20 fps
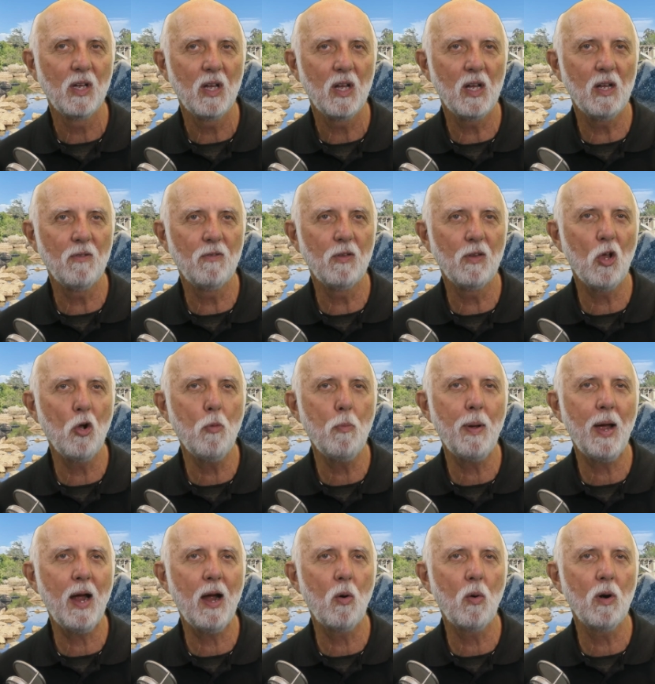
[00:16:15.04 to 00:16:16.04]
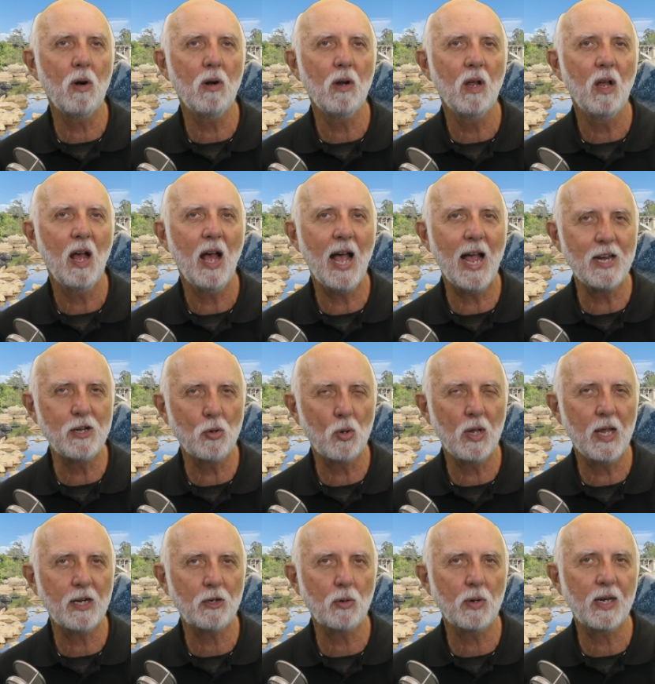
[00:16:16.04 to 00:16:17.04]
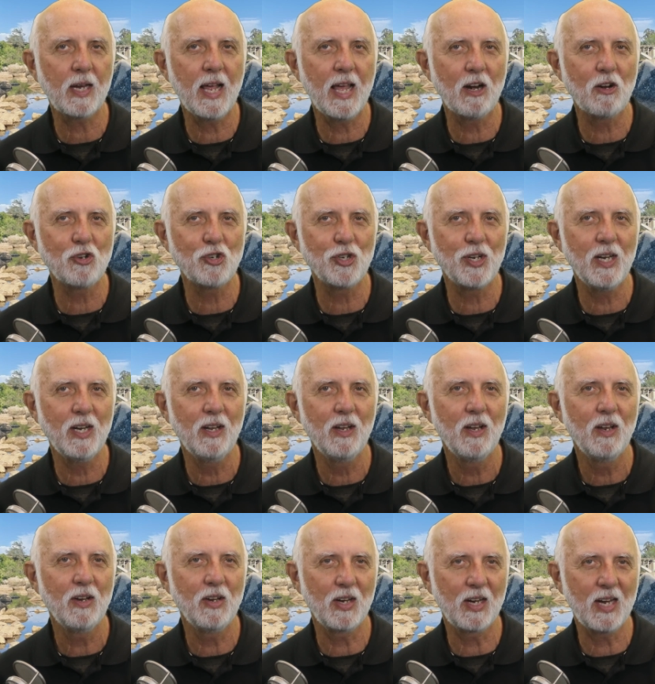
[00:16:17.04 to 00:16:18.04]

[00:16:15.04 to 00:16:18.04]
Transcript: of low-power hydroelectric energy to